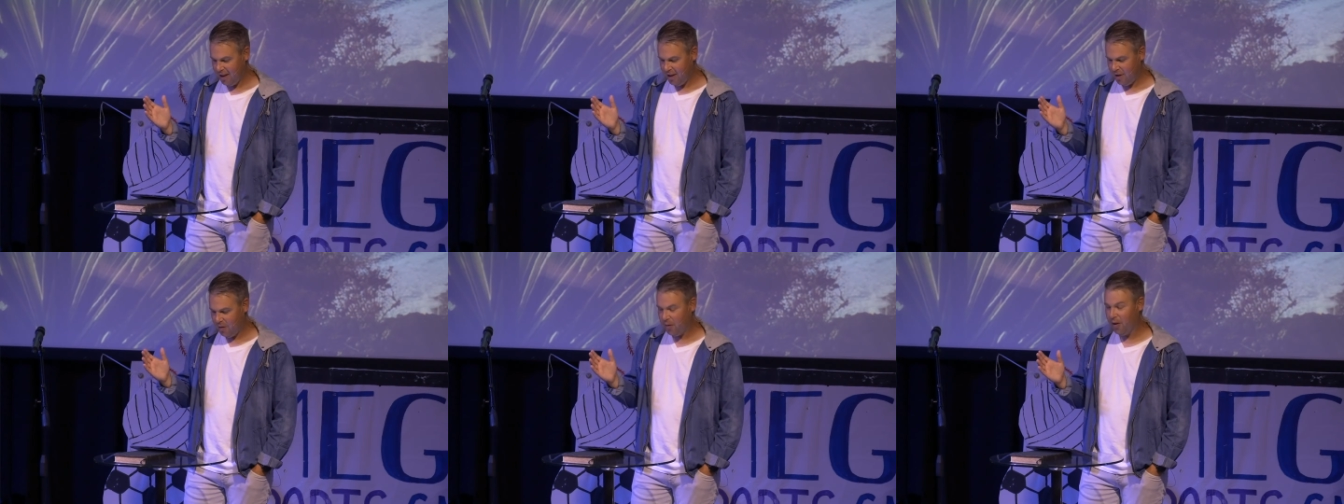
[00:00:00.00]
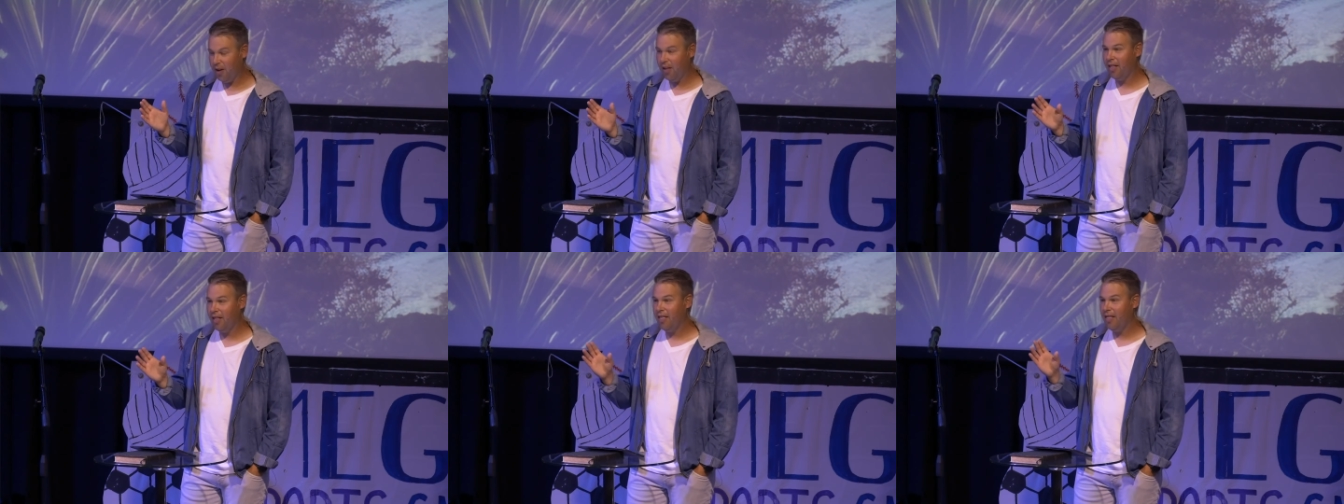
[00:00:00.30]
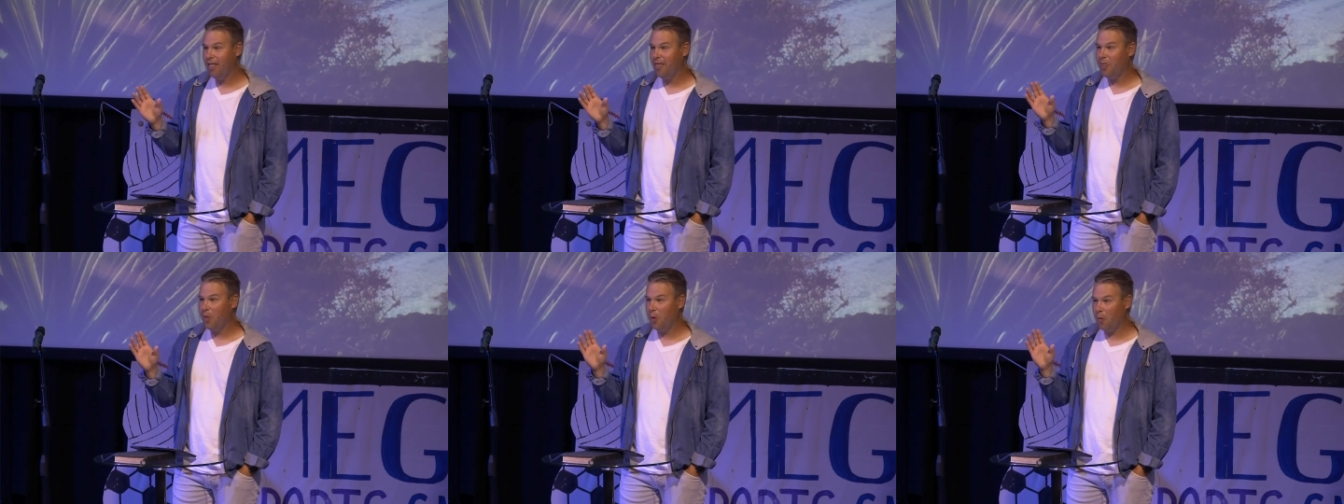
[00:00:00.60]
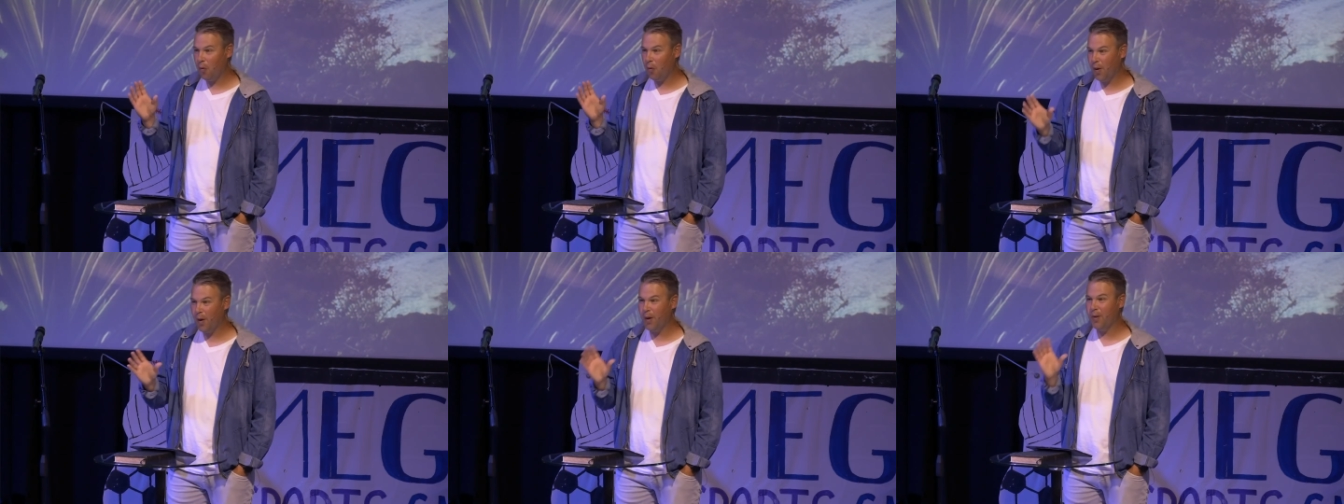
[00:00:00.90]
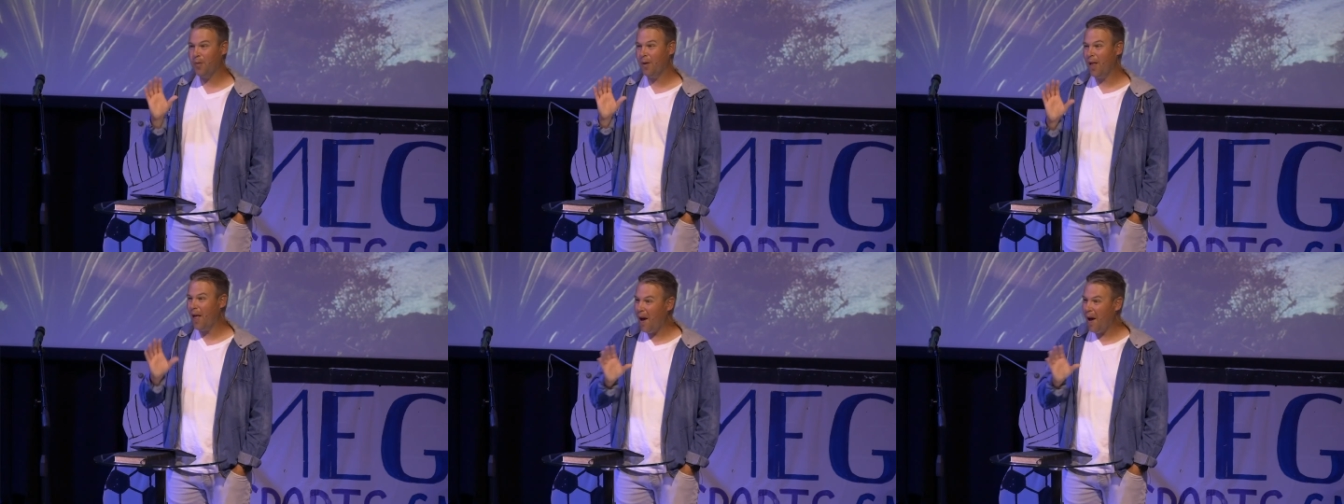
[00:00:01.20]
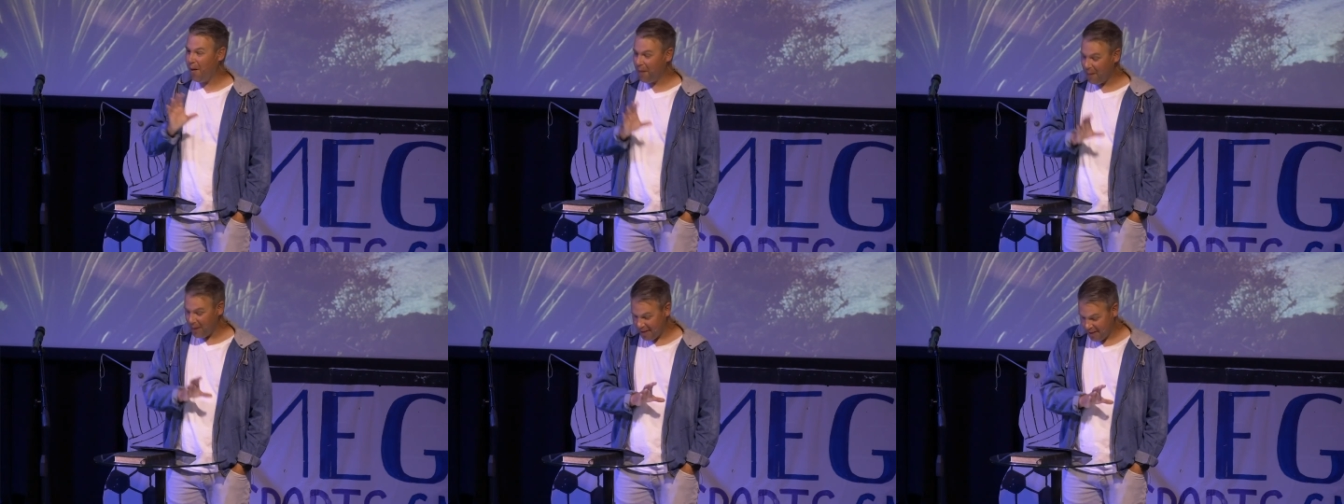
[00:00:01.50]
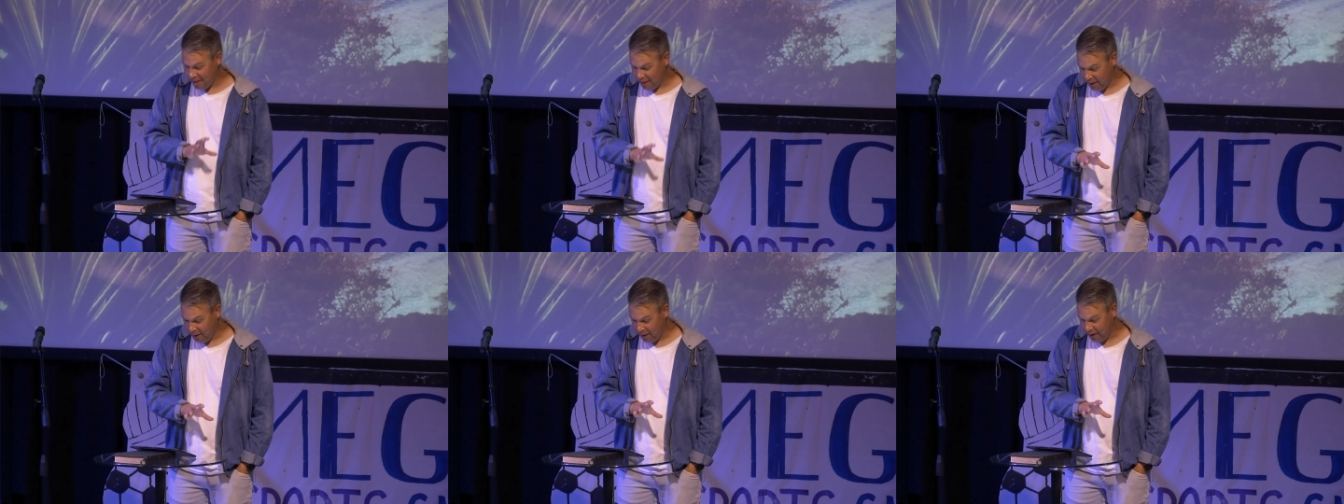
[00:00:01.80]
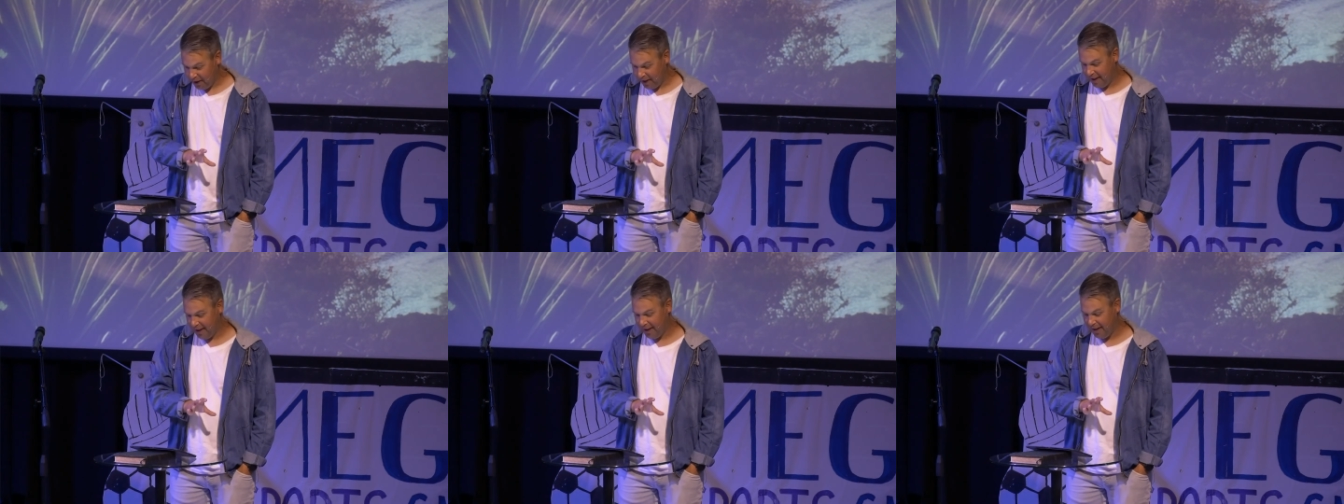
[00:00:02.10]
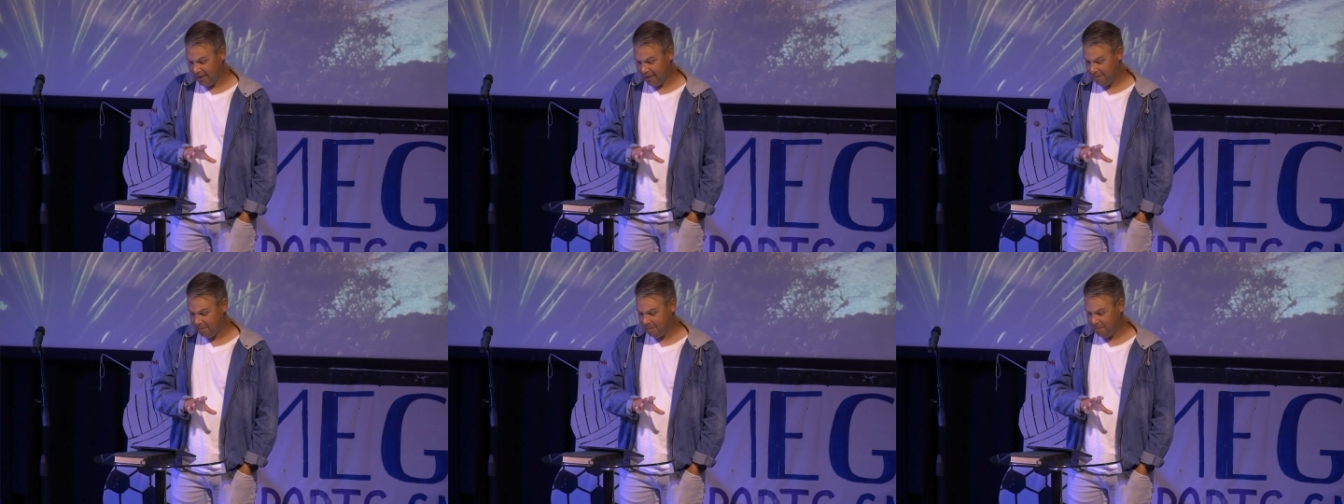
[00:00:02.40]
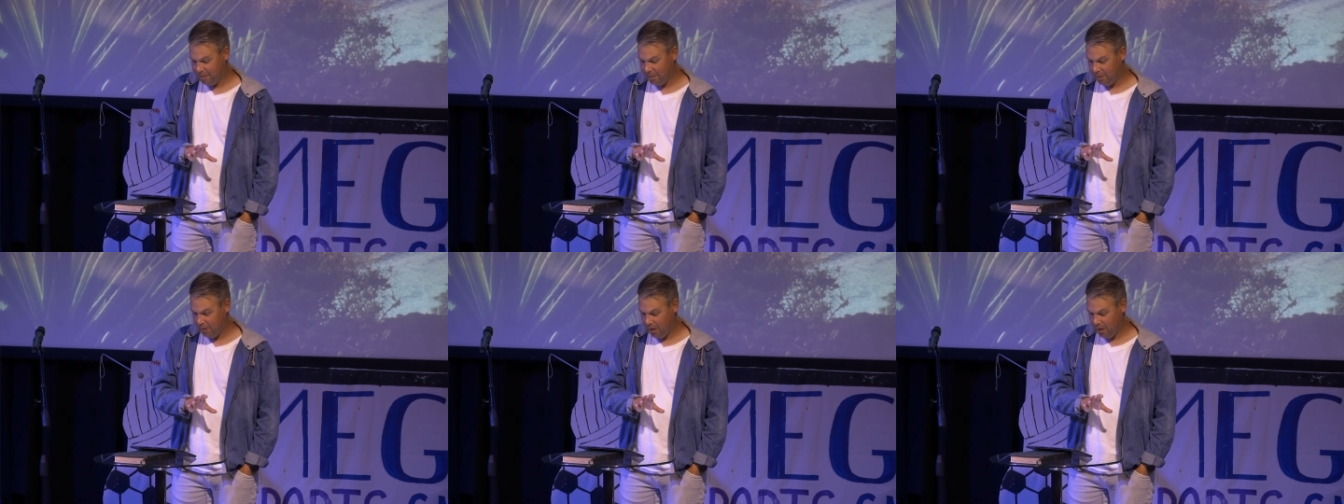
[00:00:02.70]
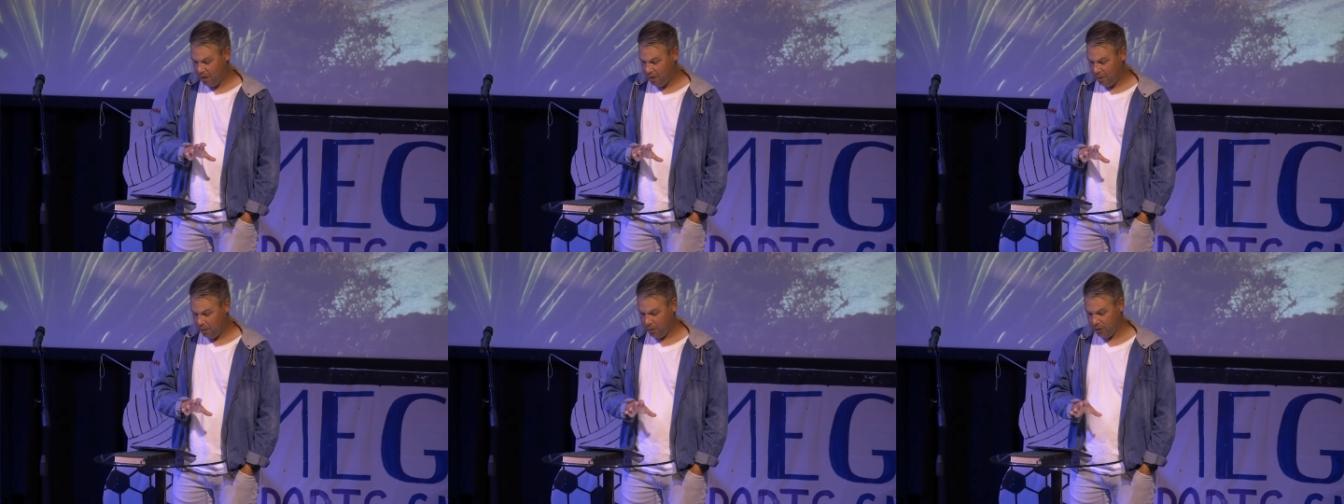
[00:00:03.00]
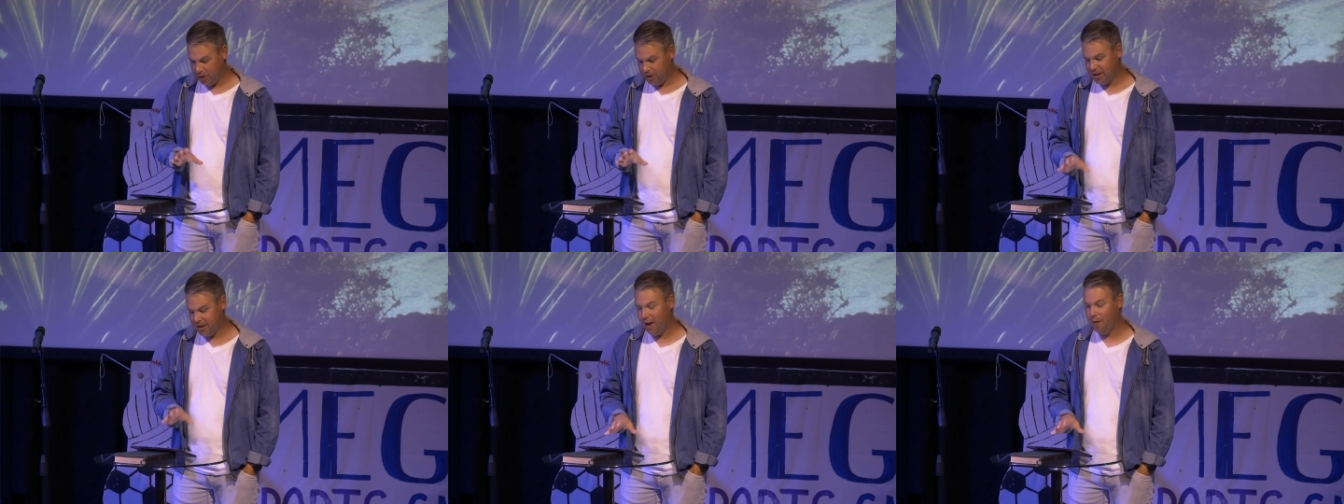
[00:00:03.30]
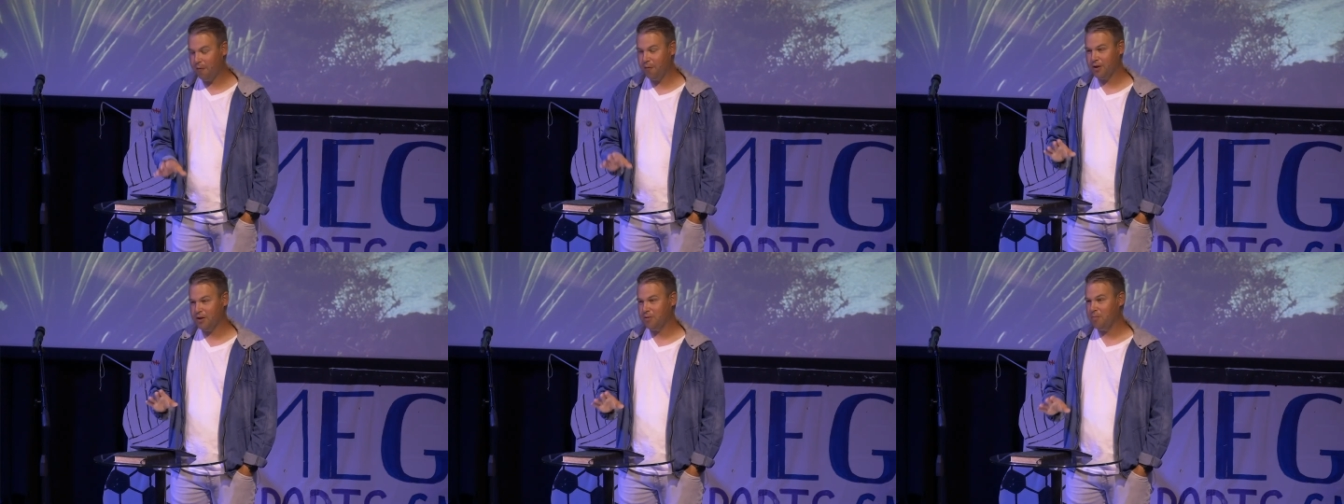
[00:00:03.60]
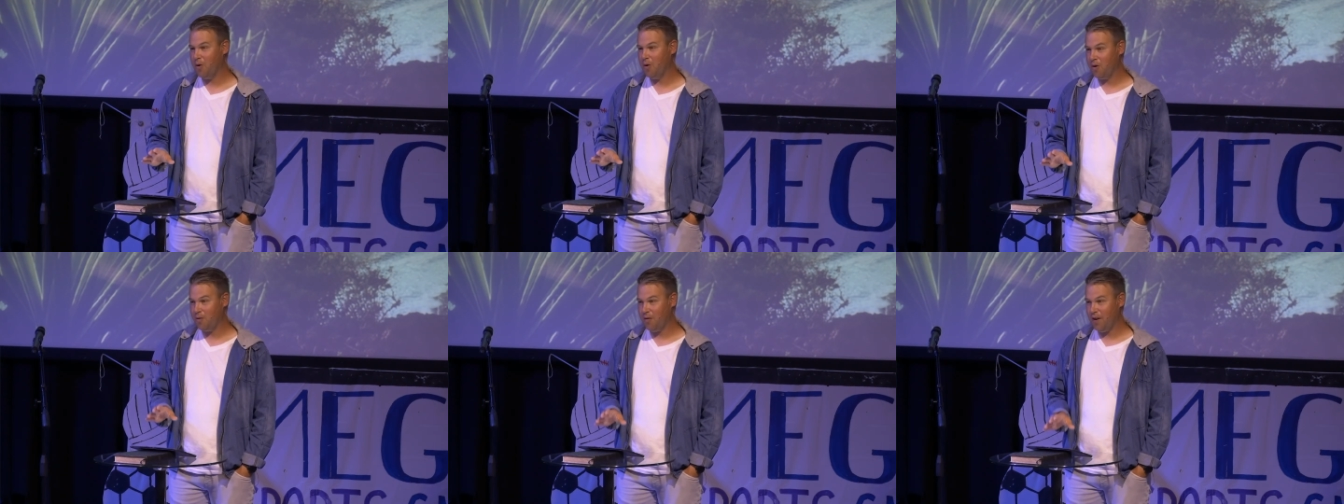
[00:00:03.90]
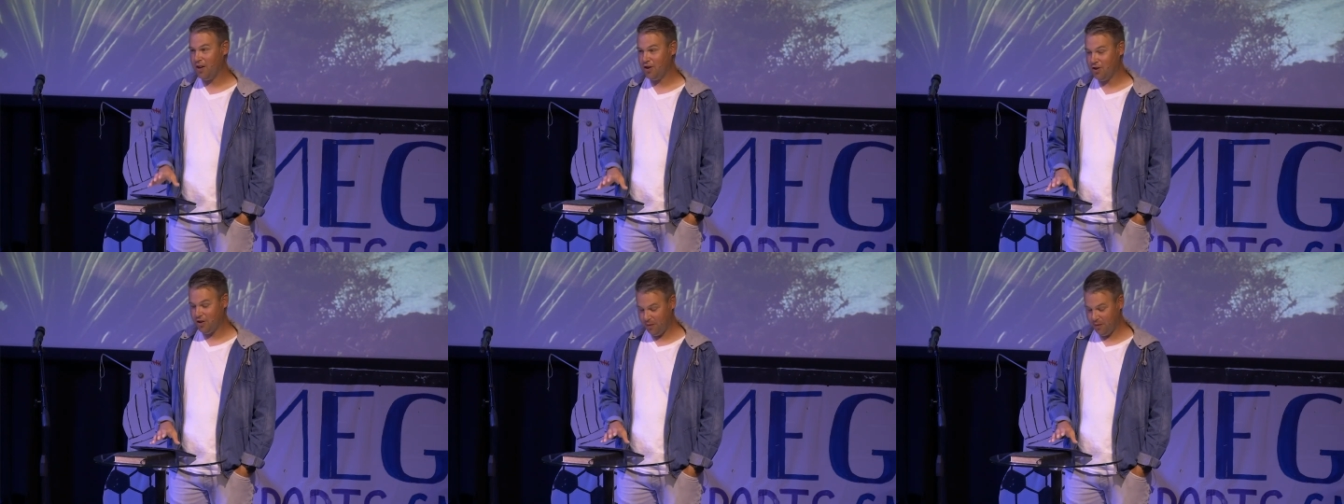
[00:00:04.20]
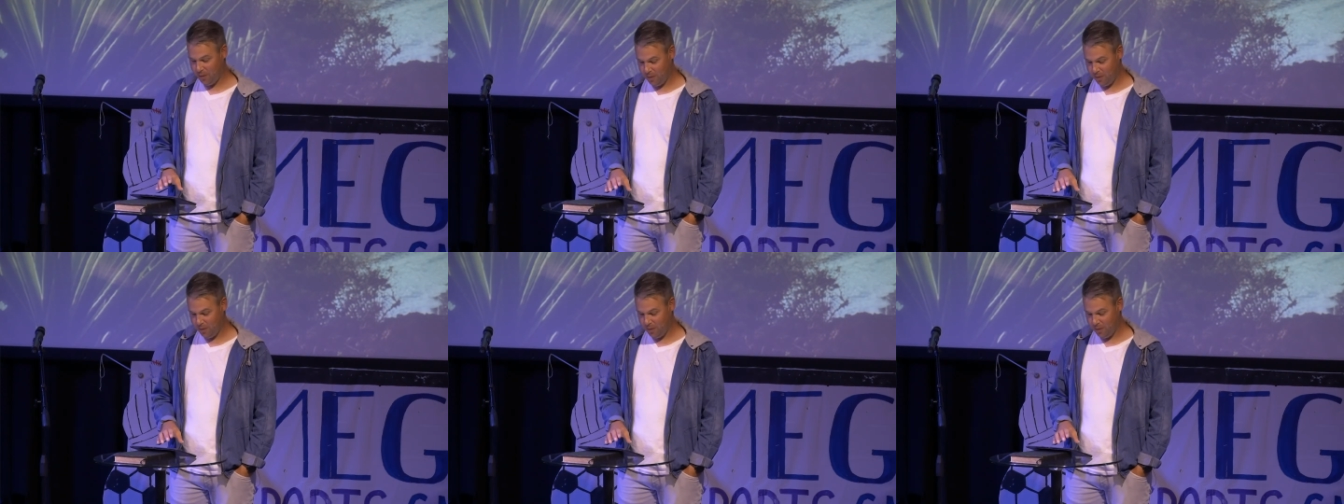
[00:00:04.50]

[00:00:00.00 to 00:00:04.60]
Well, the world will always look for selfish motivation